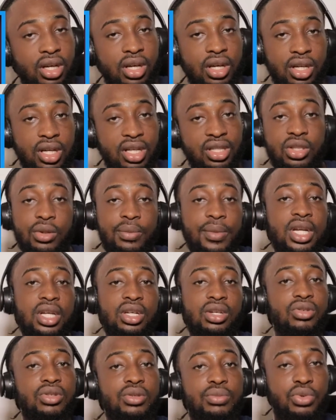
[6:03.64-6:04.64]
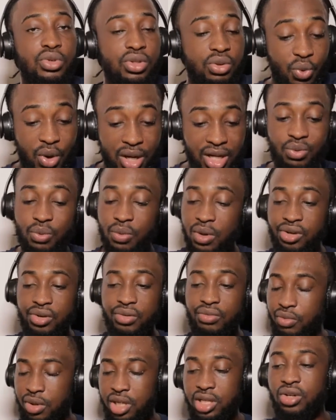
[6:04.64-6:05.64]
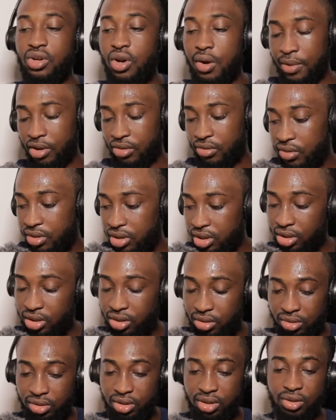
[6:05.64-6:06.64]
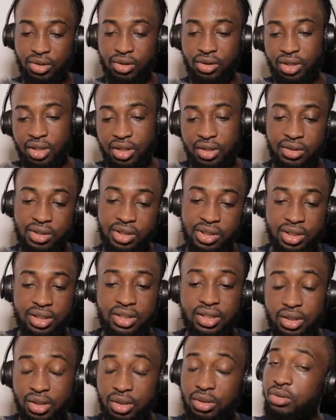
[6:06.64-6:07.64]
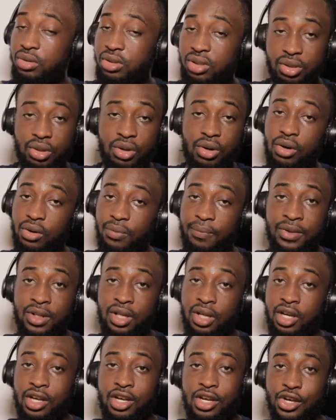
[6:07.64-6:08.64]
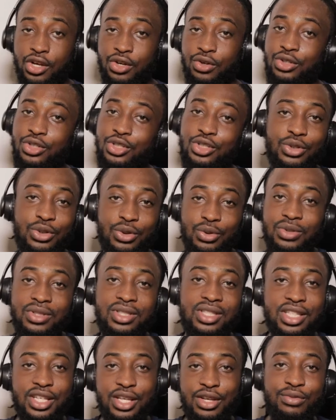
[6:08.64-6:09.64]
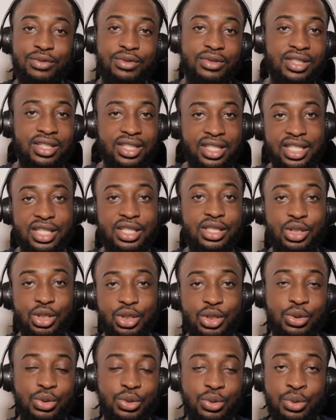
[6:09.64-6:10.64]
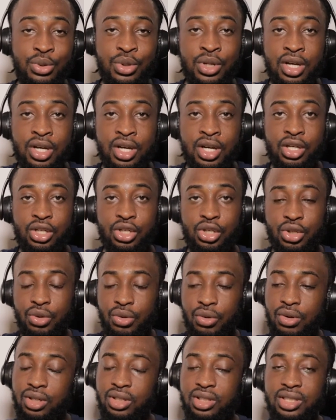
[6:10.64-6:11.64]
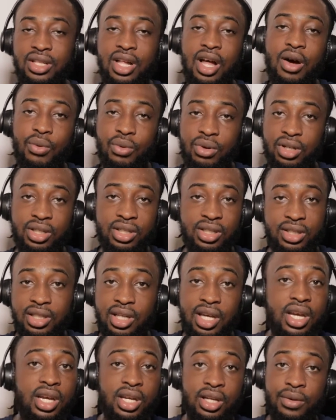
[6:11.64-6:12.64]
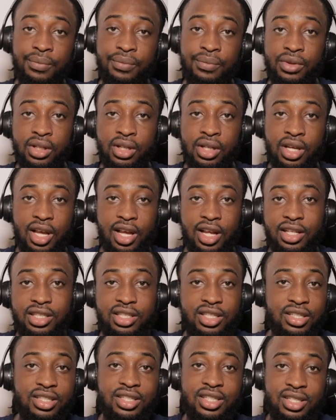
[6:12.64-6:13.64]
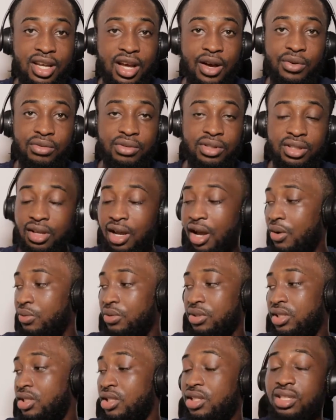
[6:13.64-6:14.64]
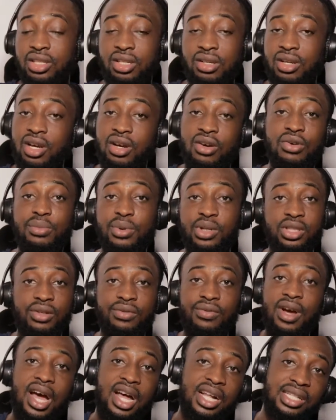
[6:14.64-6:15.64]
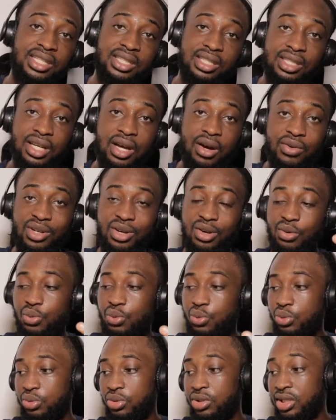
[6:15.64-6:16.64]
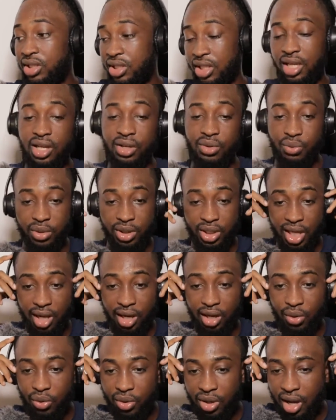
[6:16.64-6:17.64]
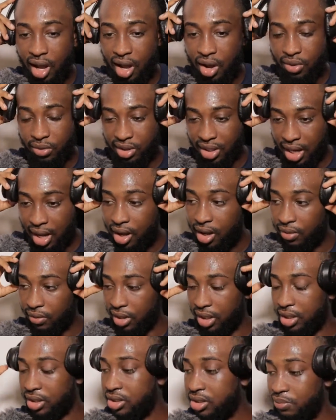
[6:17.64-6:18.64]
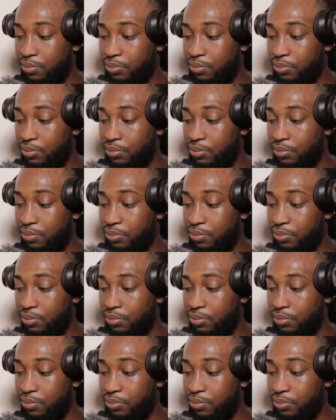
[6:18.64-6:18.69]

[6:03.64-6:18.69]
There's so many good music. When when you when you come across a good song, you know this is a good song. You know you don't even need to, you know, understand what they're saying. It's just how how it is. You know, there are a whole bunch of artists out there who sing with their local dialects.